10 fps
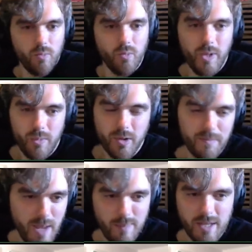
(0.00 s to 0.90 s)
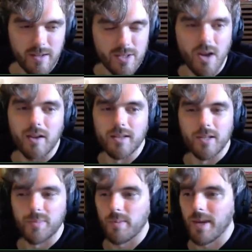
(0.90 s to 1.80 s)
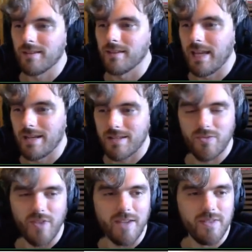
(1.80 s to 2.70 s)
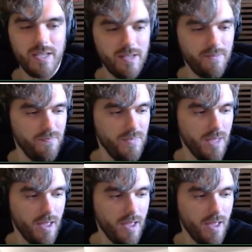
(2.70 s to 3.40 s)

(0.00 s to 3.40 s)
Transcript: we were maybe going to talk a little bit about the latest 5e